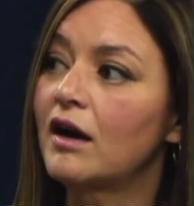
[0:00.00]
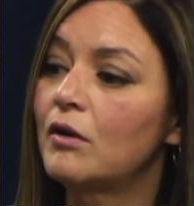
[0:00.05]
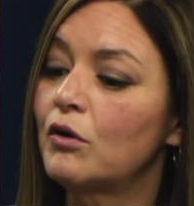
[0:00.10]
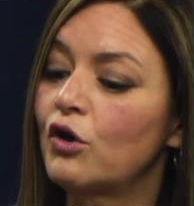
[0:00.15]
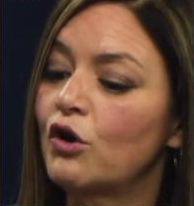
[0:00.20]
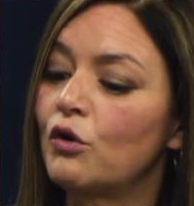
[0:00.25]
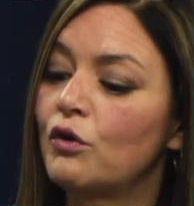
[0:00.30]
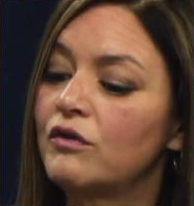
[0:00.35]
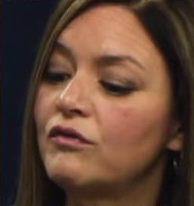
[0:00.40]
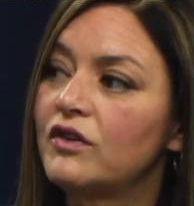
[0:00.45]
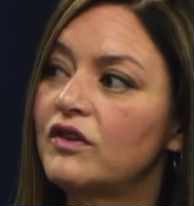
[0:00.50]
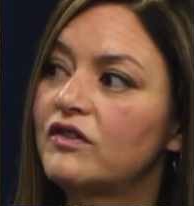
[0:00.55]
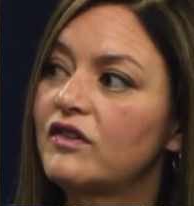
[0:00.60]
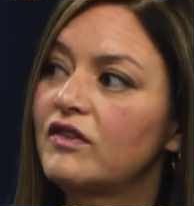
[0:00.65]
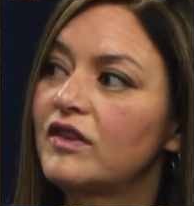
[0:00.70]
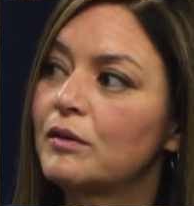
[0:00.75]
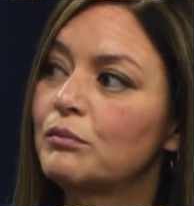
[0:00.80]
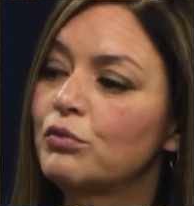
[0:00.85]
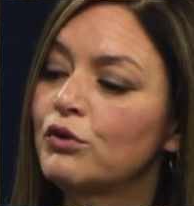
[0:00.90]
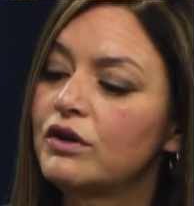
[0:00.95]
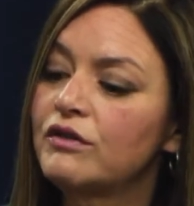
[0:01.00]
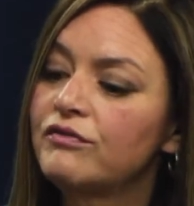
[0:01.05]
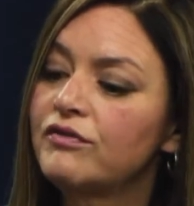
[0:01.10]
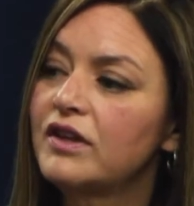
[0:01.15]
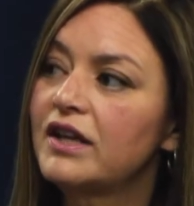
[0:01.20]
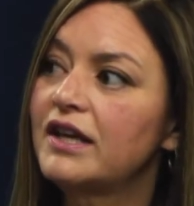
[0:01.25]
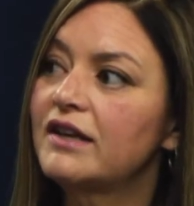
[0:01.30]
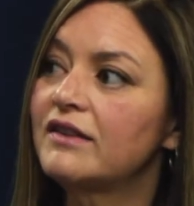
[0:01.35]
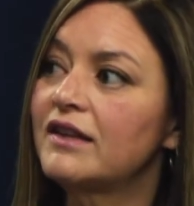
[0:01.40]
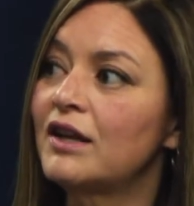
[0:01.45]
go and visit them
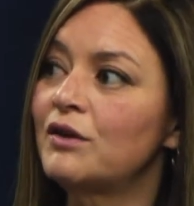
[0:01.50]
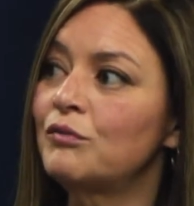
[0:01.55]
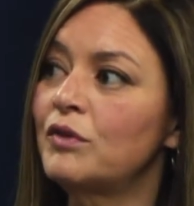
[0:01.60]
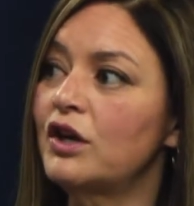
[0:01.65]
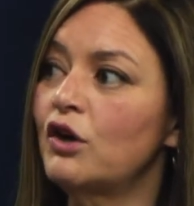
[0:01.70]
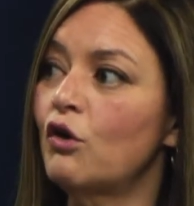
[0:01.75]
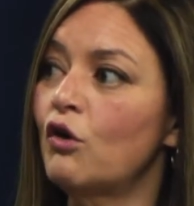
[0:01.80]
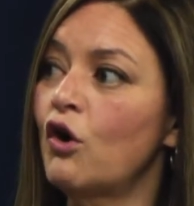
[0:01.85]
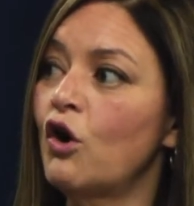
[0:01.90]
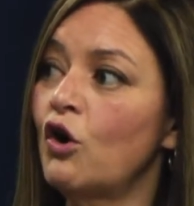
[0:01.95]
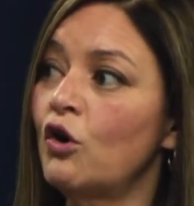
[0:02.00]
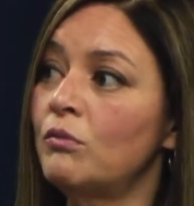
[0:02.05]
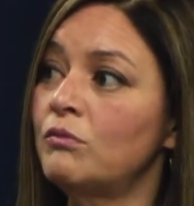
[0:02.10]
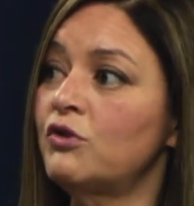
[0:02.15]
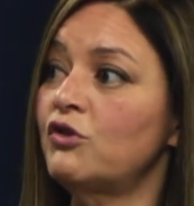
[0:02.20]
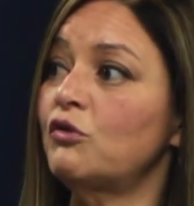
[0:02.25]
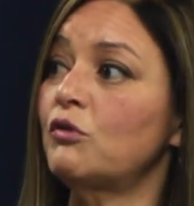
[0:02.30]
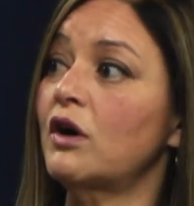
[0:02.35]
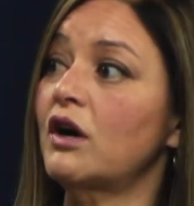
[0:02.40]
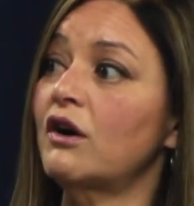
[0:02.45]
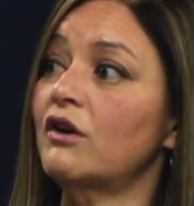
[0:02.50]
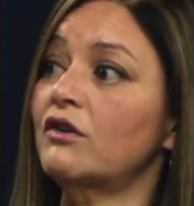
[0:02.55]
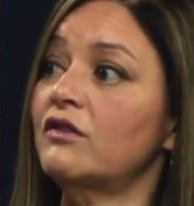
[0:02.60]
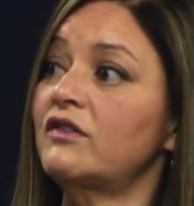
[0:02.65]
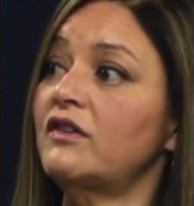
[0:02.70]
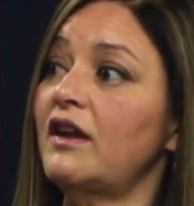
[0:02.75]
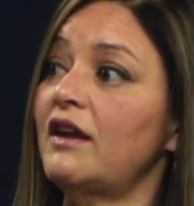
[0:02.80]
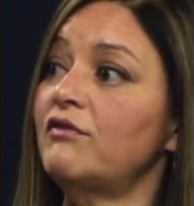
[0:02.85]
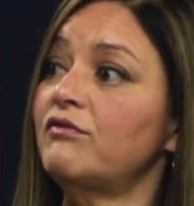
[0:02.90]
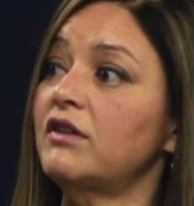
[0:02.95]
briefly, and then we go home to our
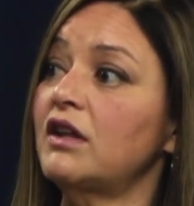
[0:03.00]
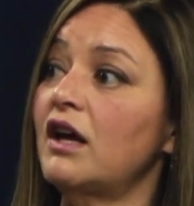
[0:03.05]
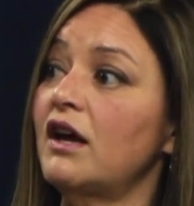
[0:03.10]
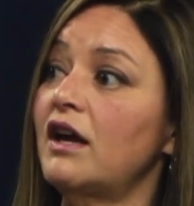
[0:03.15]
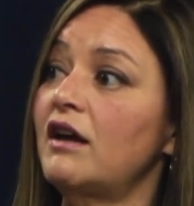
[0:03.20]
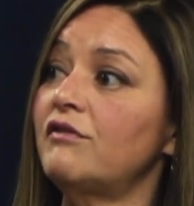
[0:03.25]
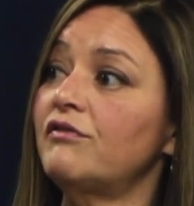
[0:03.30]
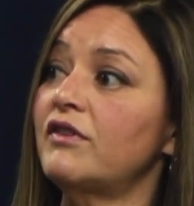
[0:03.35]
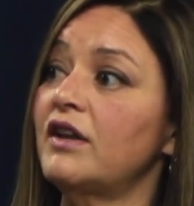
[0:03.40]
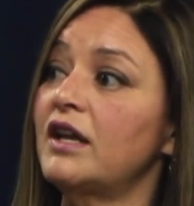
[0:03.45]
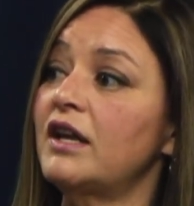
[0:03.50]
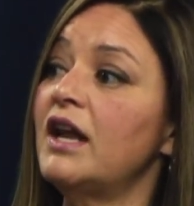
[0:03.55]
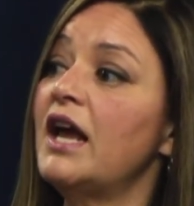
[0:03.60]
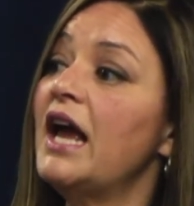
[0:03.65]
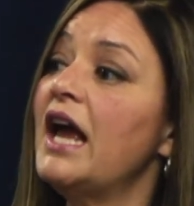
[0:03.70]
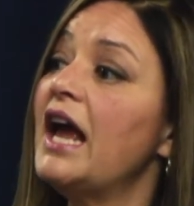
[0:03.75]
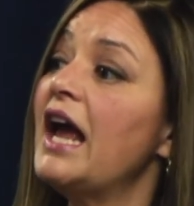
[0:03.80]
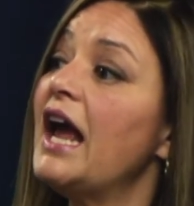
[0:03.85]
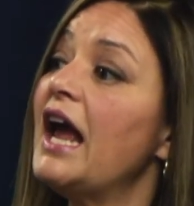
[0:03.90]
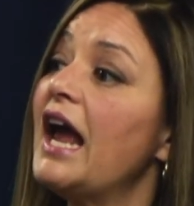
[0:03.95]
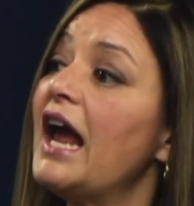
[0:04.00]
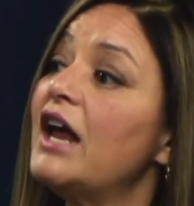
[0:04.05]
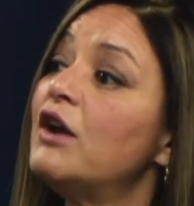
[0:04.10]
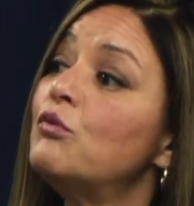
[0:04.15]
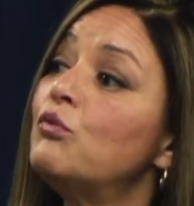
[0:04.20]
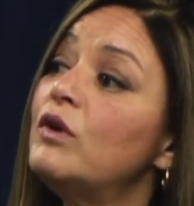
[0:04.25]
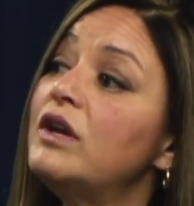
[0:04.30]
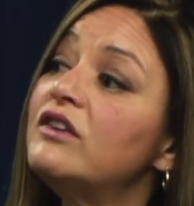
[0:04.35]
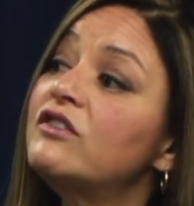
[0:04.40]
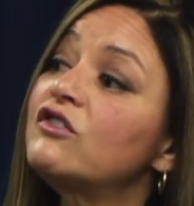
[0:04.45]
safe life, and
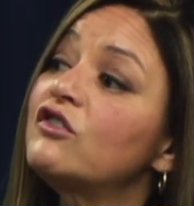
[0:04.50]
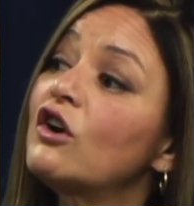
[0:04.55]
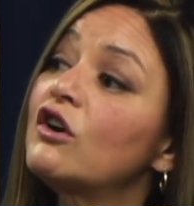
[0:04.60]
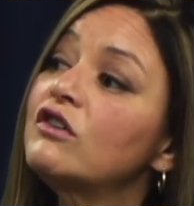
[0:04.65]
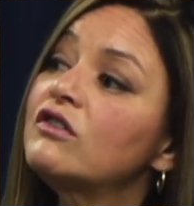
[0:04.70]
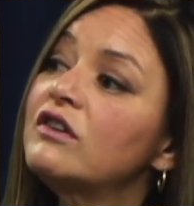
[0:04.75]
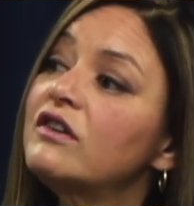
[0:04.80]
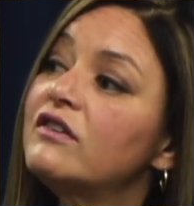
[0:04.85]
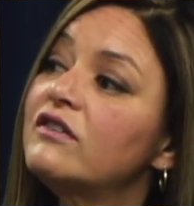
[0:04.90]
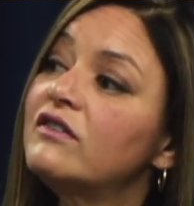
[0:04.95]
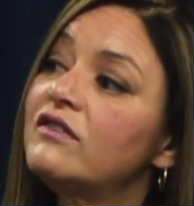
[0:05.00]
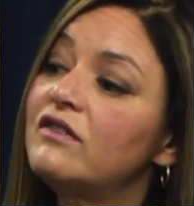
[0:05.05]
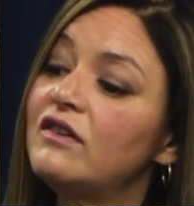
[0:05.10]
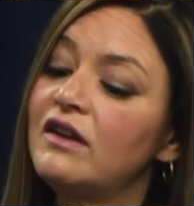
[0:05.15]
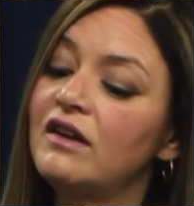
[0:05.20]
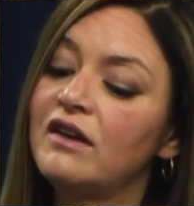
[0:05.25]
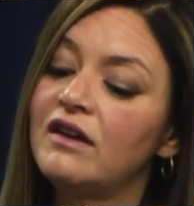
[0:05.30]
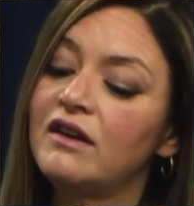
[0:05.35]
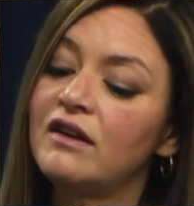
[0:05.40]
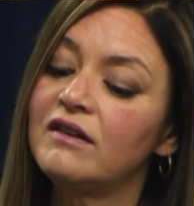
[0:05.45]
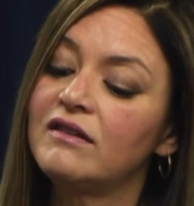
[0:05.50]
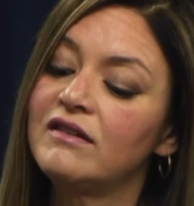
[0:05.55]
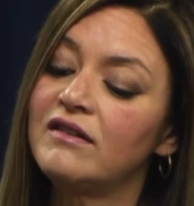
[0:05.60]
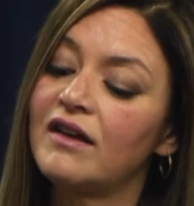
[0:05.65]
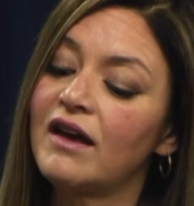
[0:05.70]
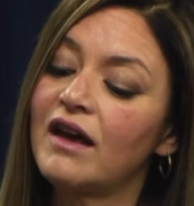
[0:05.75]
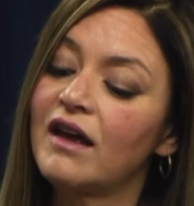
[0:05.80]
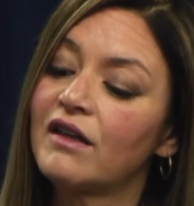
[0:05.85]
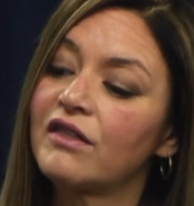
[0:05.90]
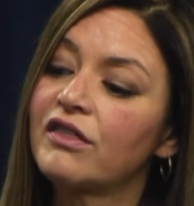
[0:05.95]
we start to see
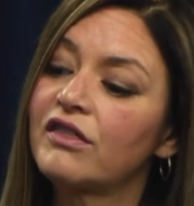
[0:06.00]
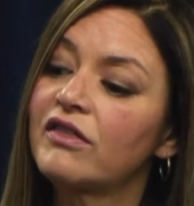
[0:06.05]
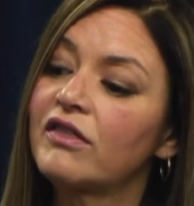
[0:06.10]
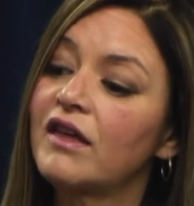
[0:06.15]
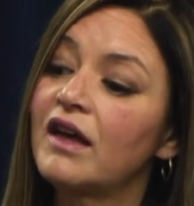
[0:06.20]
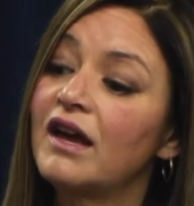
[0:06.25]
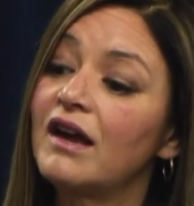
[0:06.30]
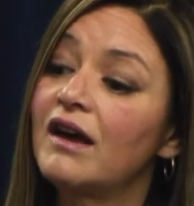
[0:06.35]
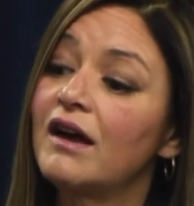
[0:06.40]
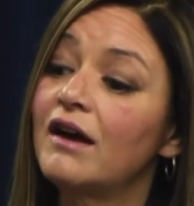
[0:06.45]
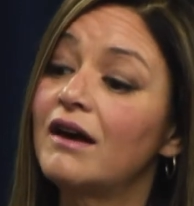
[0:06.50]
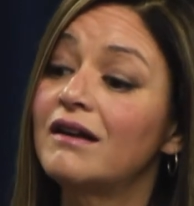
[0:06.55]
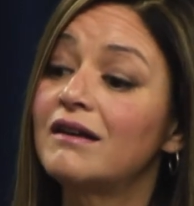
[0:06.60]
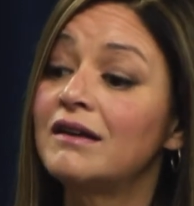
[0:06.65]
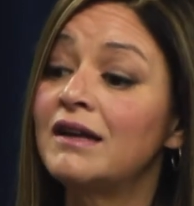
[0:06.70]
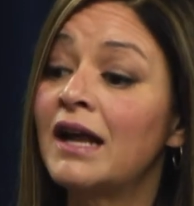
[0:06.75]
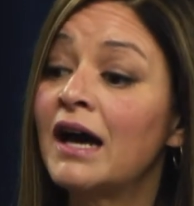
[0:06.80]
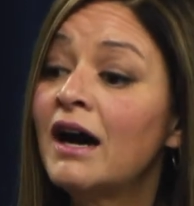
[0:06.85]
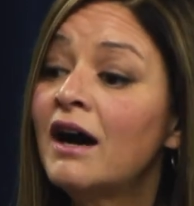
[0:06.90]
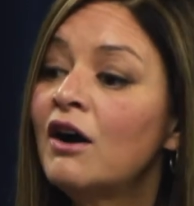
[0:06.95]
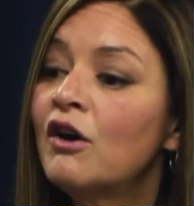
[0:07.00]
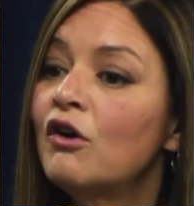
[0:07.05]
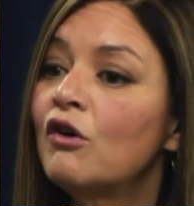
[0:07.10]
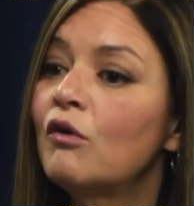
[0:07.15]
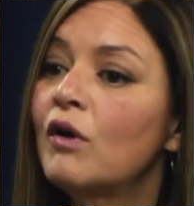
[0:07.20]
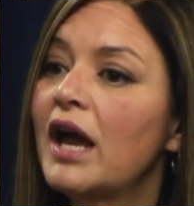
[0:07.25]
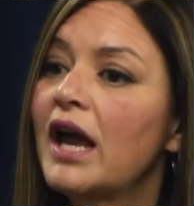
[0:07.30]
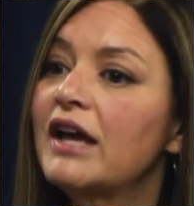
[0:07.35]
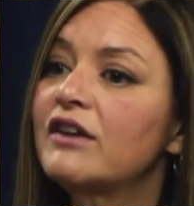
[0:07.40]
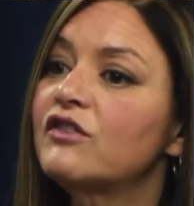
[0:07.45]
death
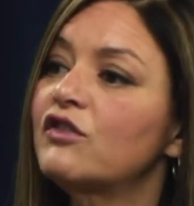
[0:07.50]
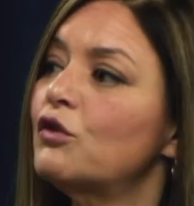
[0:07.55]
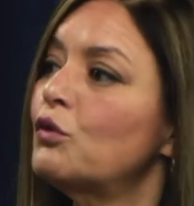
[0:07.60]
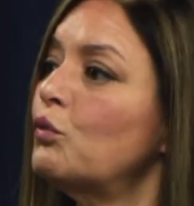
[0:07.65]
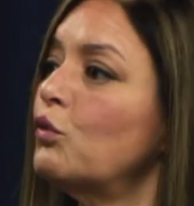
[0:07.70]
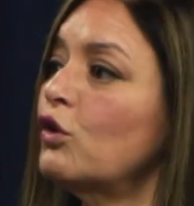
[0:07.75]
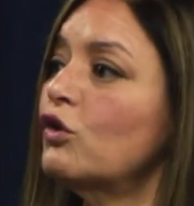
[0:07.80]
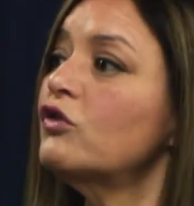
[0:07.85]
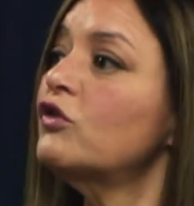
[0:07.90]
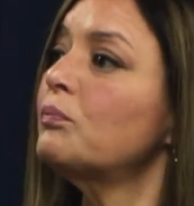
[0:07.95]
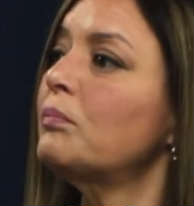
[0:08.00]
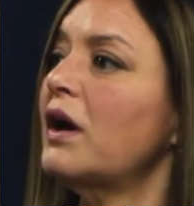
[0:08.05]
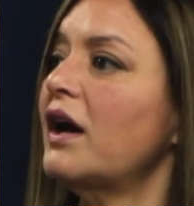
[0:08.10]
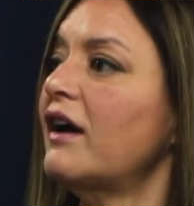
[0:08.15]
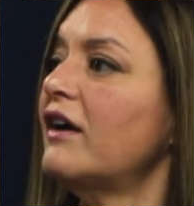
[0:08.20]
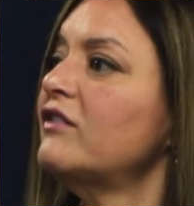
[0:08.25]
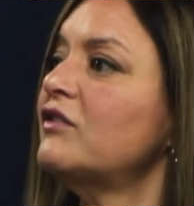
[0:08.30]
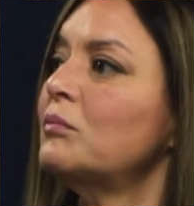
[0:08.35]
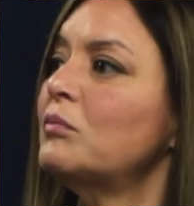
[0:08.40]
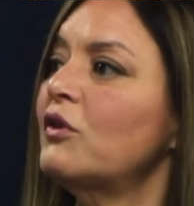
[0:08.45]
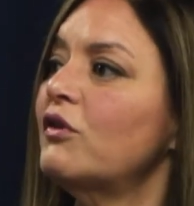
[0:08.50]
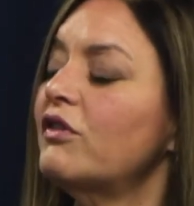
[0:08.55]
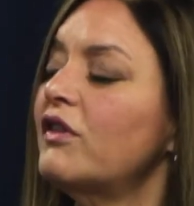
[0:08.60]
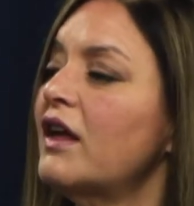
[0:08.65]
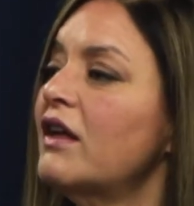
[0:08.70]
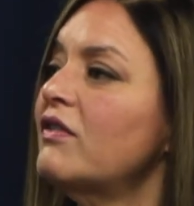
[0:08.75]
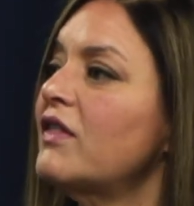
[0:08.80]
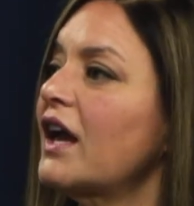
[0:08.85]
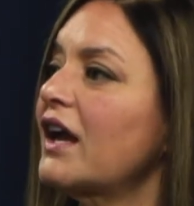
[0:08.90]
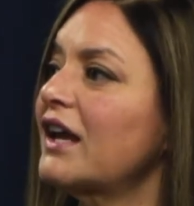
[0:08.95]
now as the worst possible
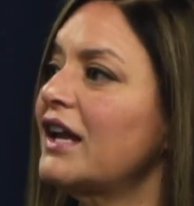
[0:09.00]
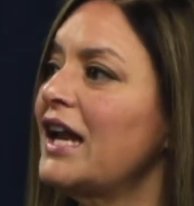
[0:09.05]
thing that can